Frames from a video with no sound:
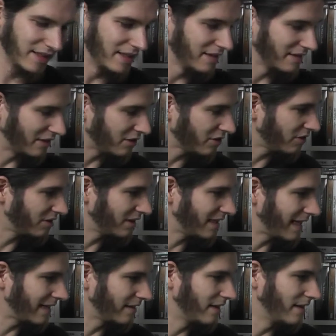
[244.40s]
Now not only
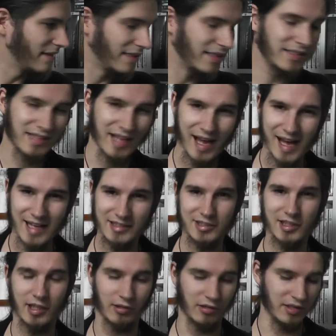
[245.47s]
that, he is
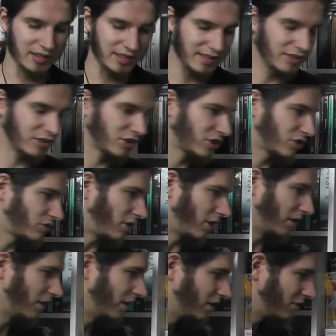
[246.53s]
agile, he is strong.
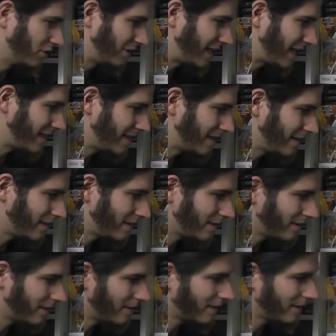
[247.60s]
You can
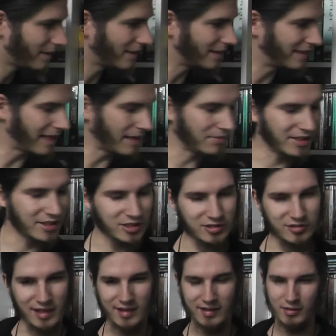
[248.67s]
adapt his
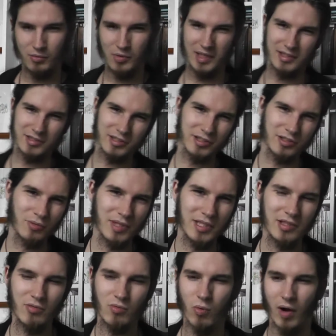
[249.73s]
strengths and weaknesses the way you
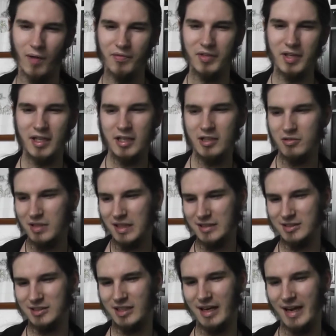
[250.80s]
want. You can
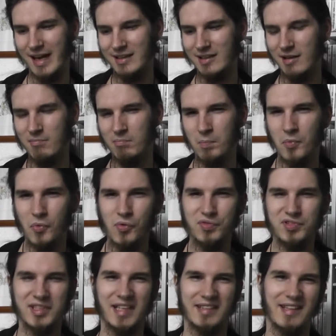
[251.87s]
select a
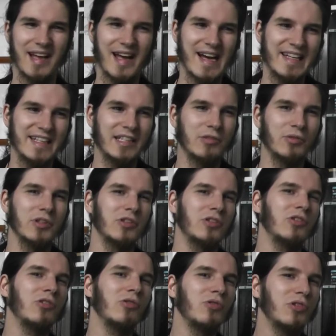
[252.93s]
moveset adequate
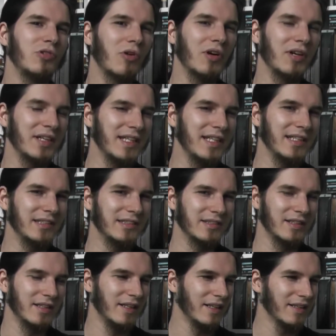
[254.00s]
to your needs.
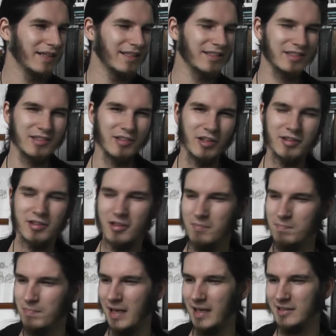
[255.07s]
That is not
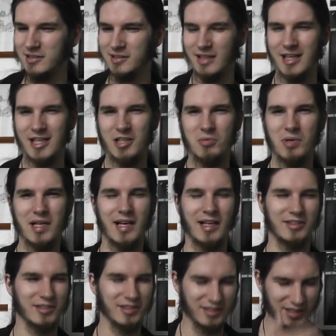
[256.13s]
unbalanced in any way. I
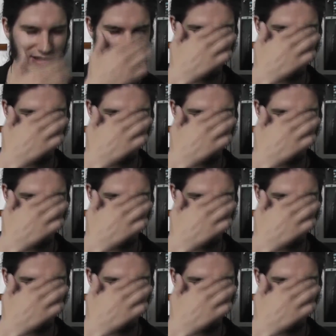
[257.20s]
still